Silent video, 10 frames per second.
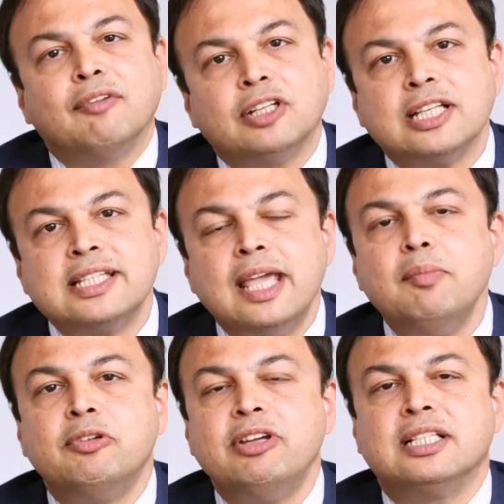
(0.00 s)
And for the
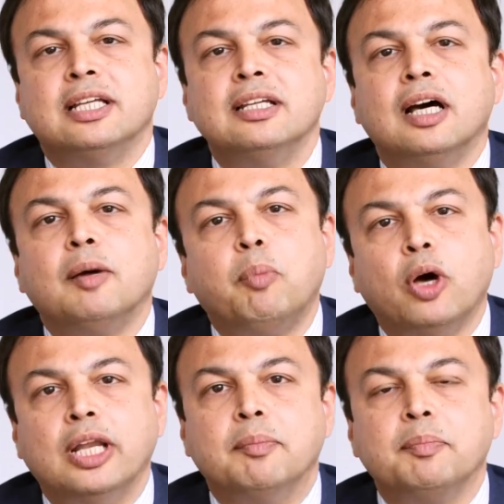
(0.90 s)
same reason, a
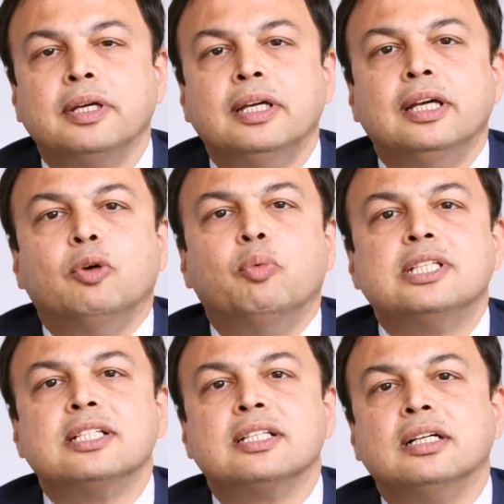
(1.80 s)
polyp,
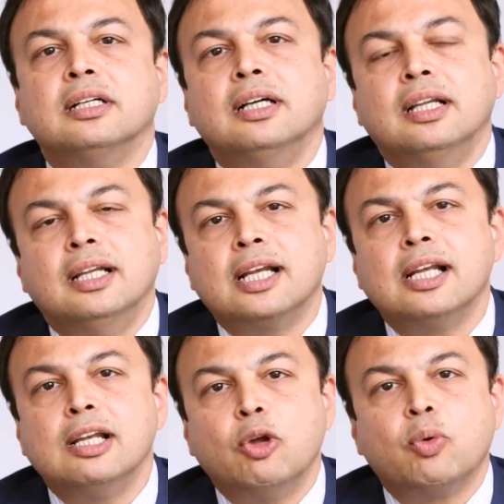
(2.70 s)
which is a
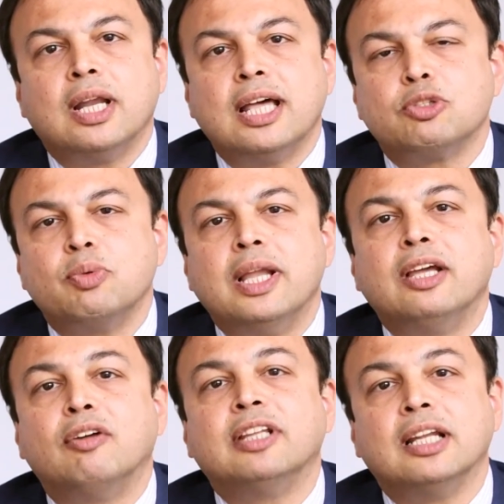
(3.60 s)
little localized
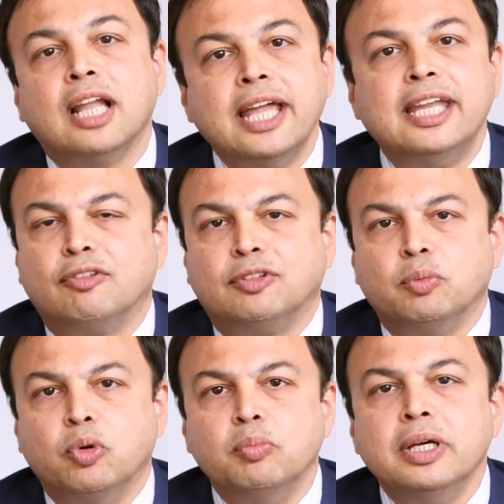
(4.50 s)
swelling of the lining of
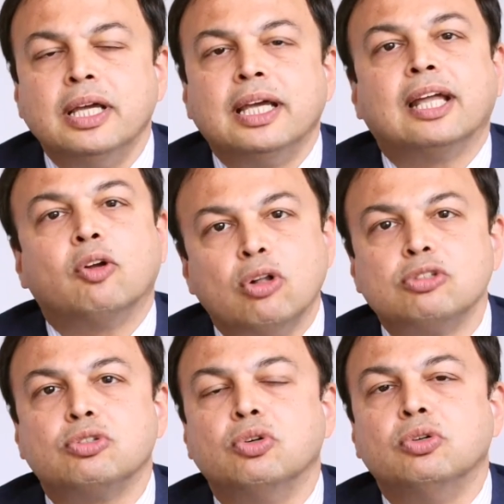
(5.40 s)
the womb, can
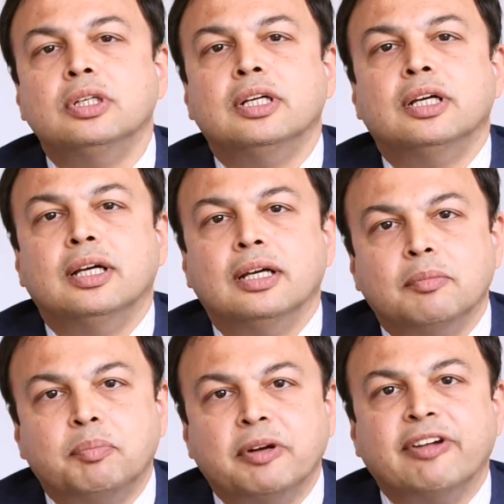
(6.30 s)
also
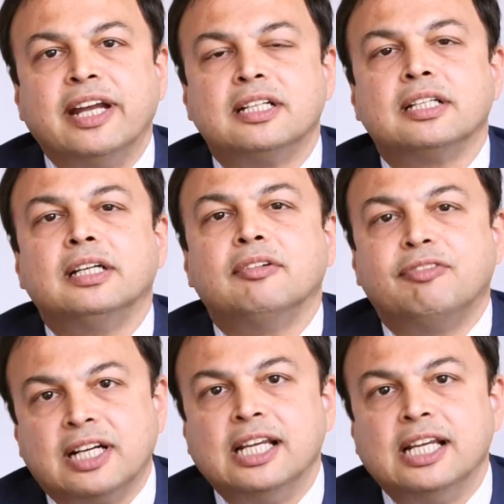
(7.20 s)
prevent